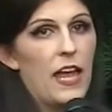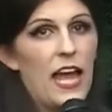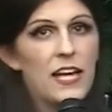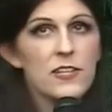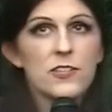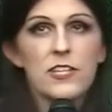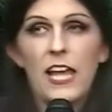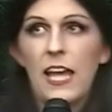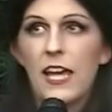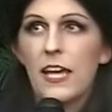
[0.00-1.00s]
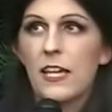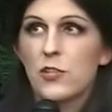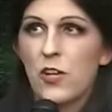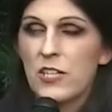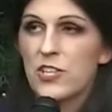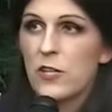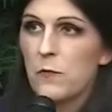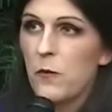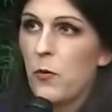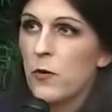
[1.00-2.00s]
As a
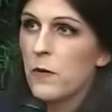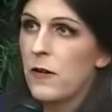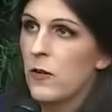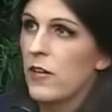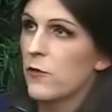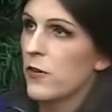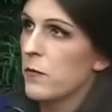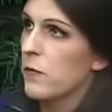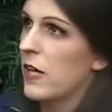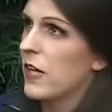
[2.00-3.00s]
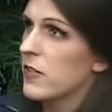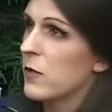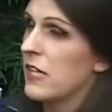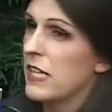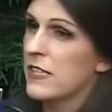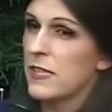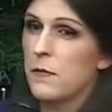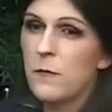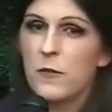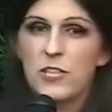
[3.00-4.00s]
transgender reporter, metalhead, yogini,
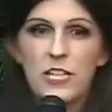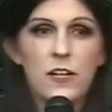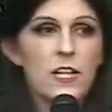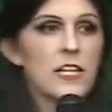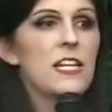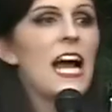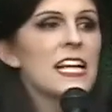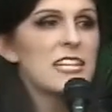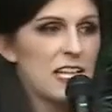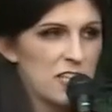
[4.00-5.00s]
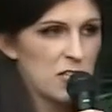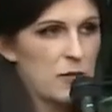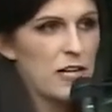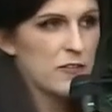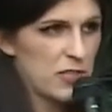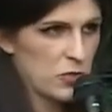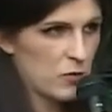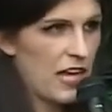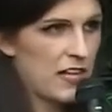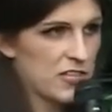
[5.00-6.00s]
stepmom, vegetarian, not exactly someone out of central
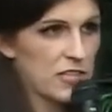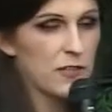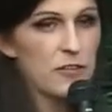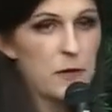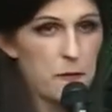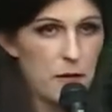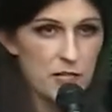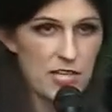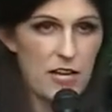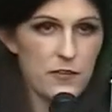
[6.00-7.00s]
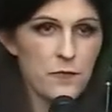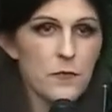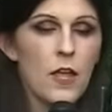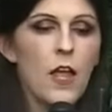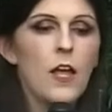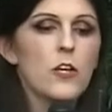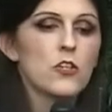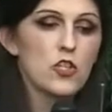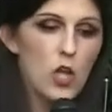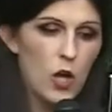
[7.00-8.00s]
casting, living at my mom's house.
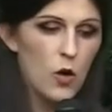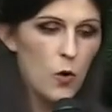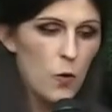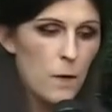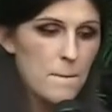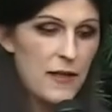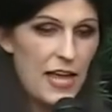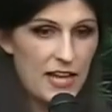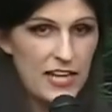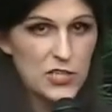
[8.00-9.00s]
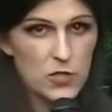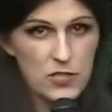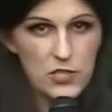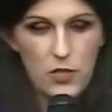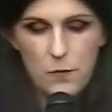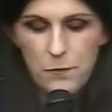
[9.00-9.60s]
So, at age 32.